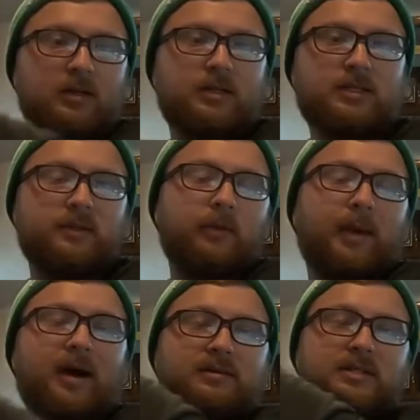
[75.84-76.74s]
slow
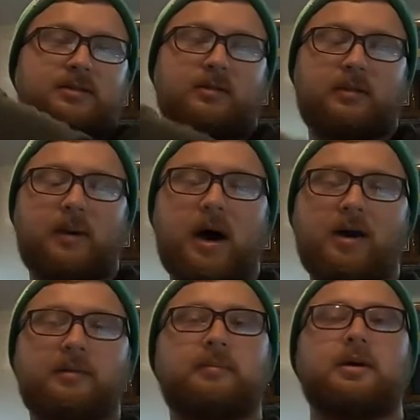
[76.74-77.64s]
bounces on the
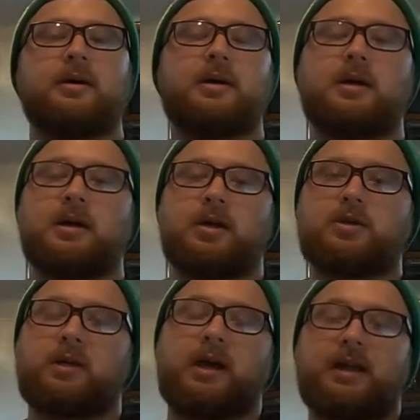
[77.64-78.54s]
bottom
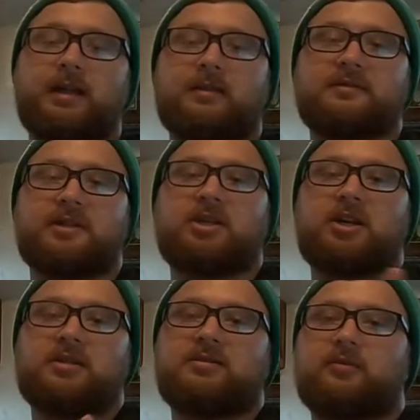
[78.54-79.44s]
so that it gives a
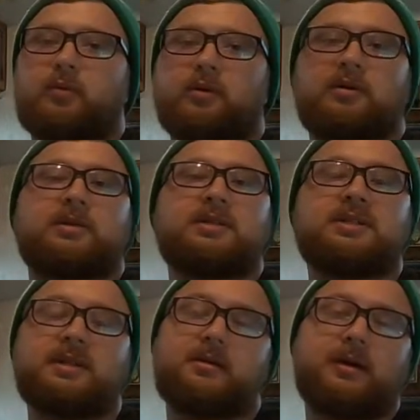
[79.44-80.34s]
chance for
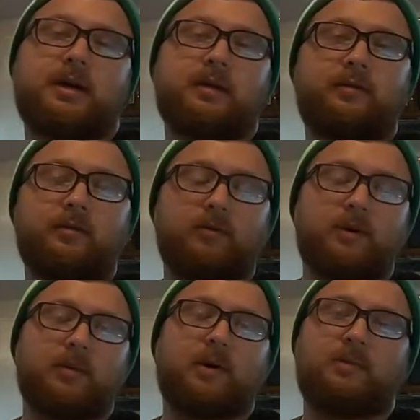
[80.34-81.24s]
steelhead to
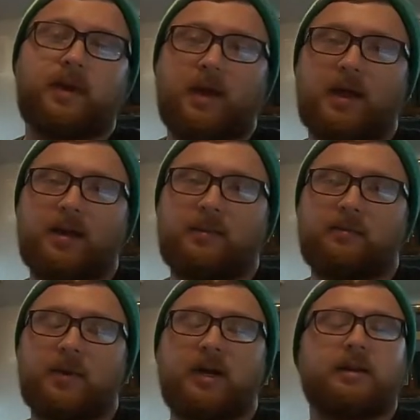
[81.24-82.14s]
come up and
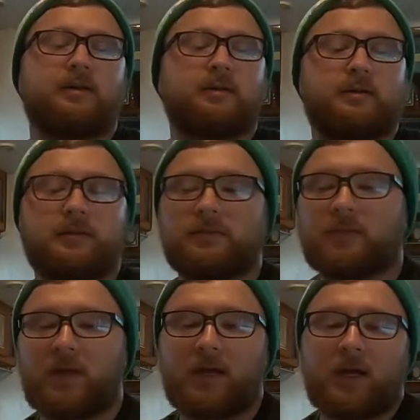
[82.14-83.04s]
bite it.
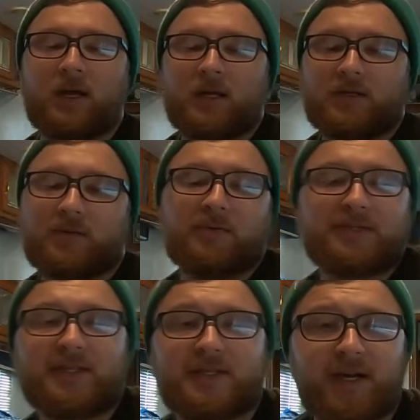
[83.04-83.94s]
So
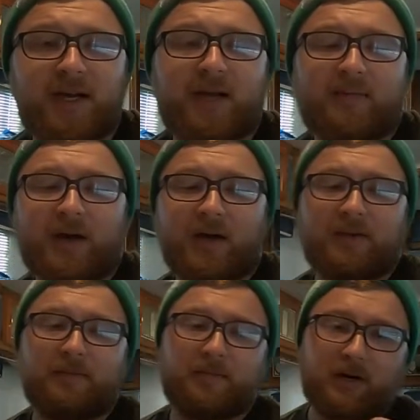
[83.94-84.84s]
since I have my
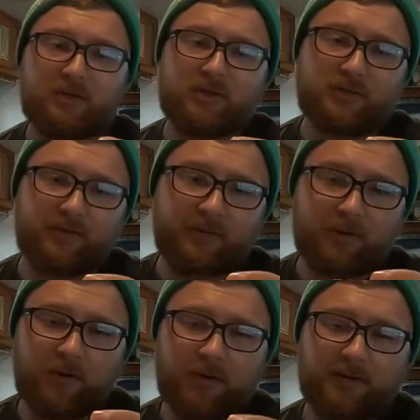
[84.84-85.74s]
barrel swivel
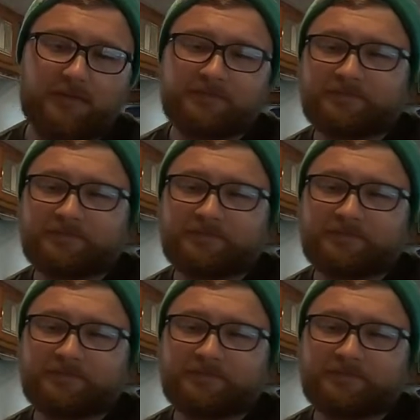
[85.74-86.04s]
on,